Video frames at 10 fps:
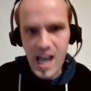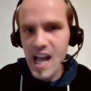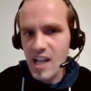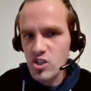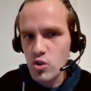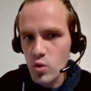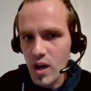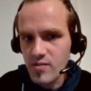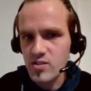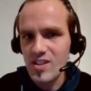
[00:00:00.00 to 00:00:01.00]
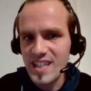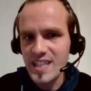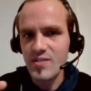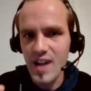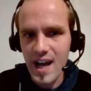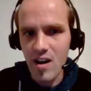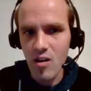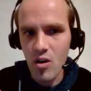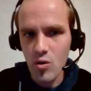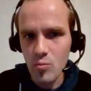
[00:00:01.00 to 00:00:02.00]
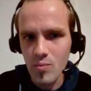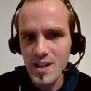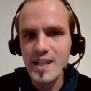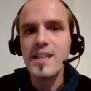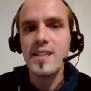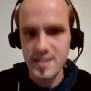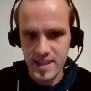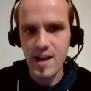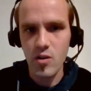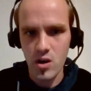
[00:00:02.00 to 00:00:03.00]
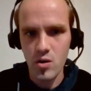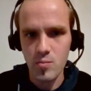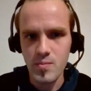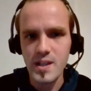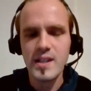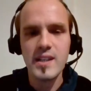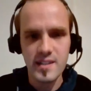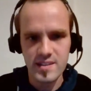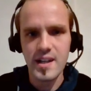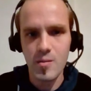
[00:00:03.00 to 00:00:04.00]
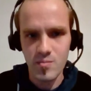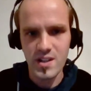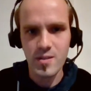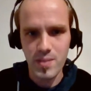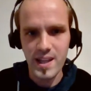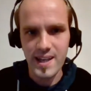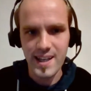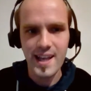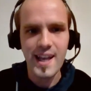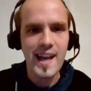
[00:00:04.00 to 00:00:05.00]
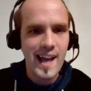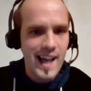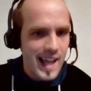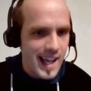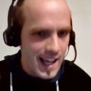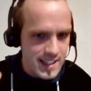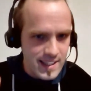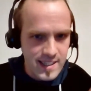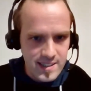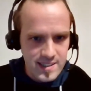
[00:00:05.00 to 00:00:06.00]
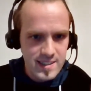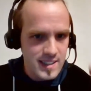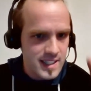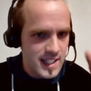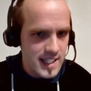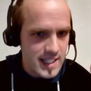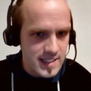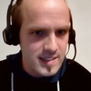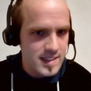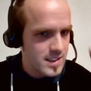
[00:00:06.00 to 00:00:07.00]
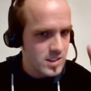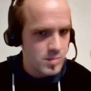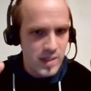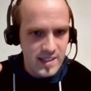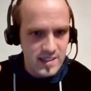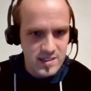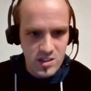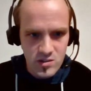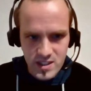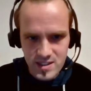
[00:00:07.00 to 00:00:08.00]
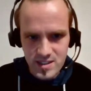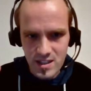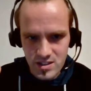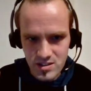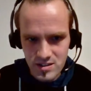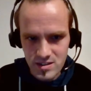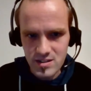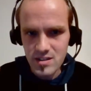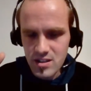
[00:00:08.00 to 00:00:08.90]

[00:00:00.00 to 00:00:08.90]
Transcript: and you have to leave our home. It's our home. It's our mother planet. And this is the planetary intelligence